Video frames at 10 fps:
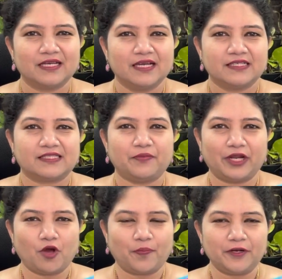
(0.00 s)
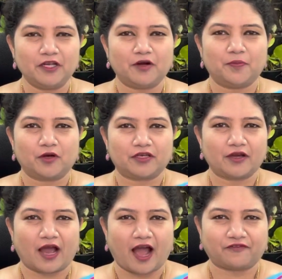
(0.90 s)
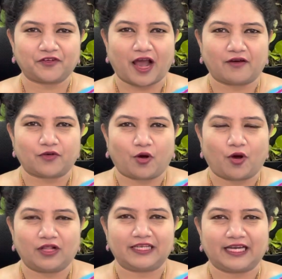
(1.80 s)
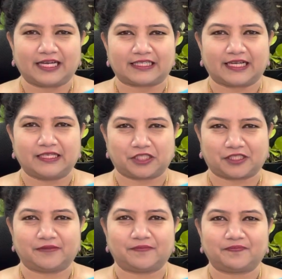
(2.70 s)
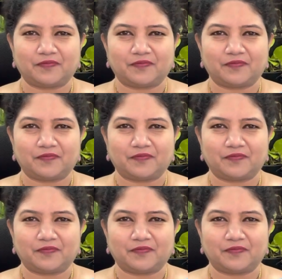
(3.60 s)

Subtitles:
See, when you open your book, you have to have all the attention.